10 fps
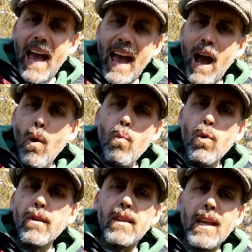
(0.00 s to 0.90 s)
how
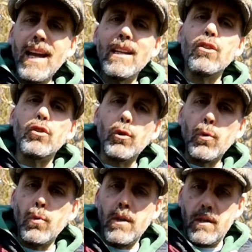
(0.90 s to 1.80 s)
would they
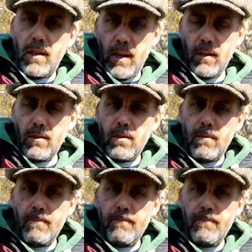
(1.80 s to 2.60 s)
do things?